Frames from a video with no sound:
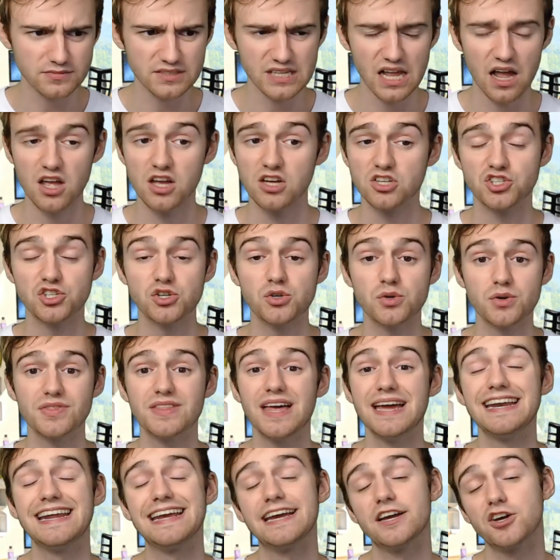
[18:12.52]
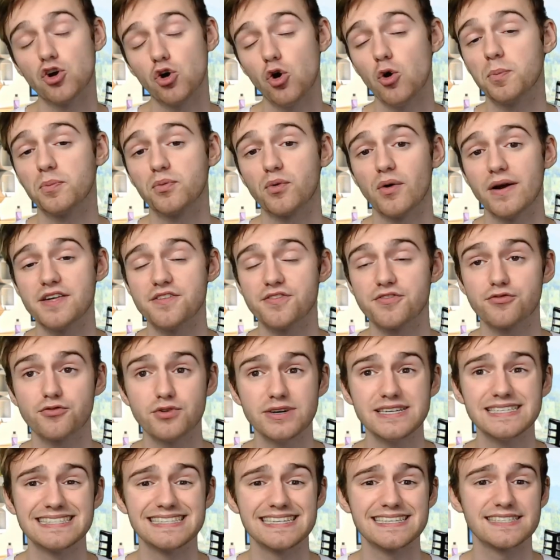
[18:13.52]
So you can then incorporate
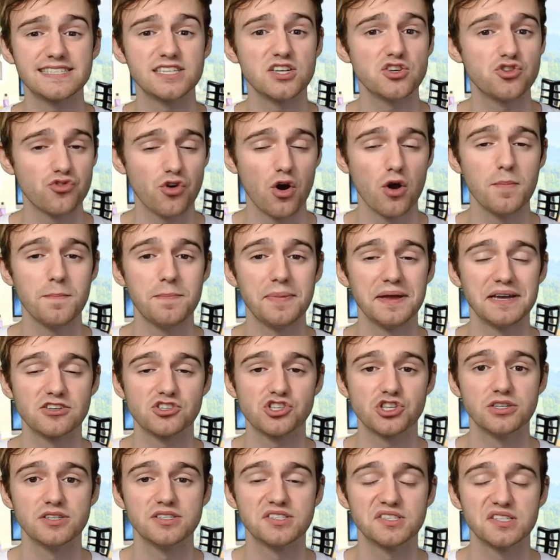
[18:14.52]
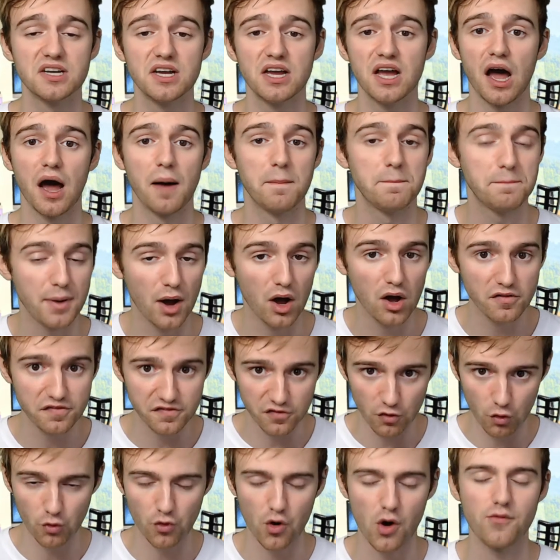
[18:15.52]
360 drone pictures above
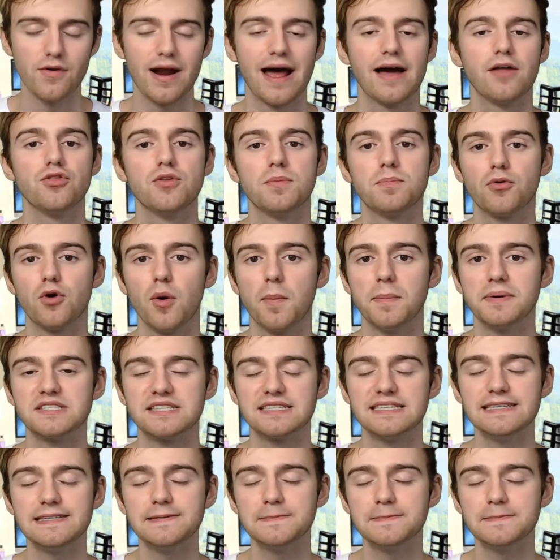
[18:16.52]
or around the property,